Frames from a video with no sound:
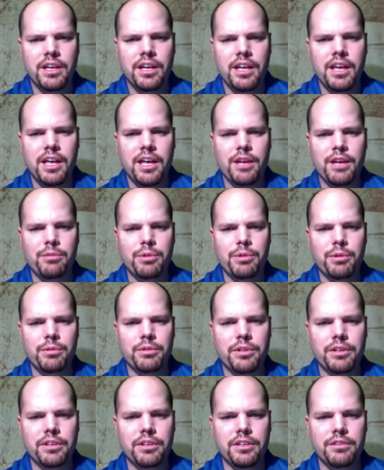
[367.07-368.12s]
and we were
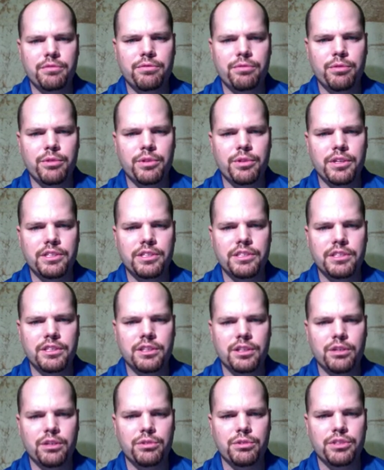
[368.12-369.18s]
looking for the
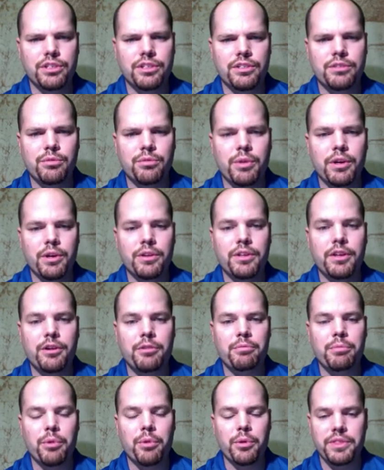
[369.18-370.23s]
solution where they are
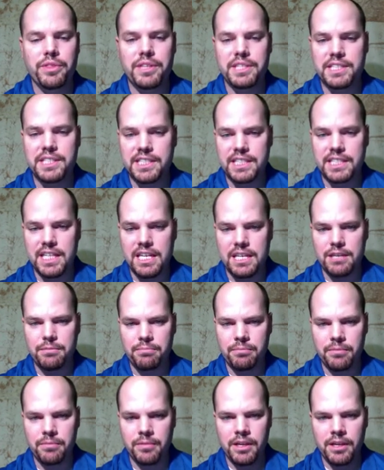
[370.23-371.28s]
both the
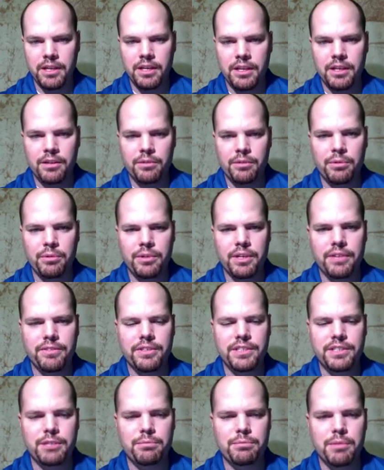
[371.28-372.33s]
same, where they have the
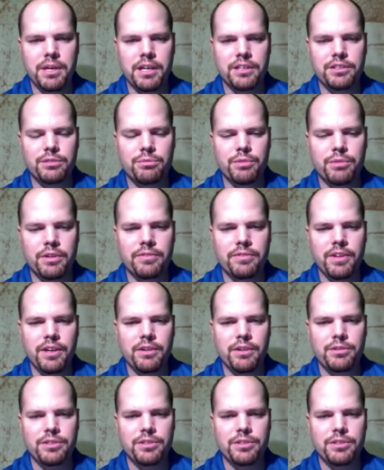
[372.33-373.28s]
same x and y values